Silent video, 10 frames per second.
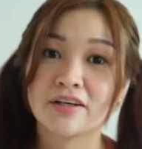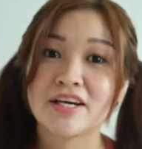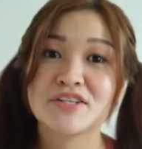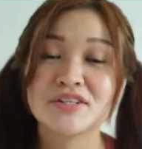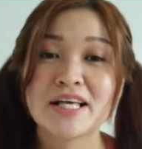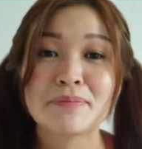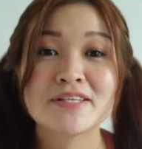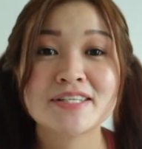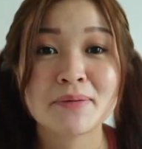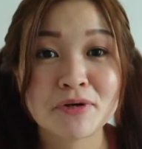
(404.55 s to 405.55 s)
Okay, so let me
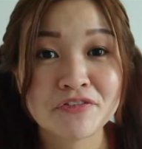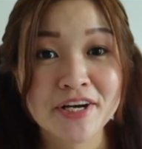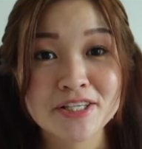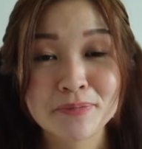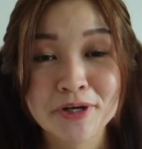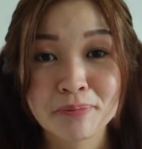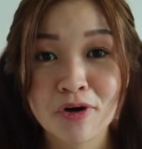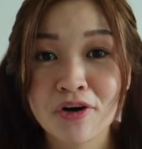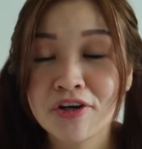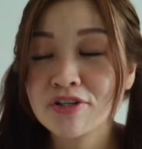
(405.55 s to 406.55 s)
summarize my
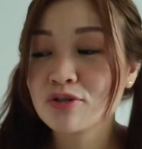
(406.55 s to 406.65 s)
point.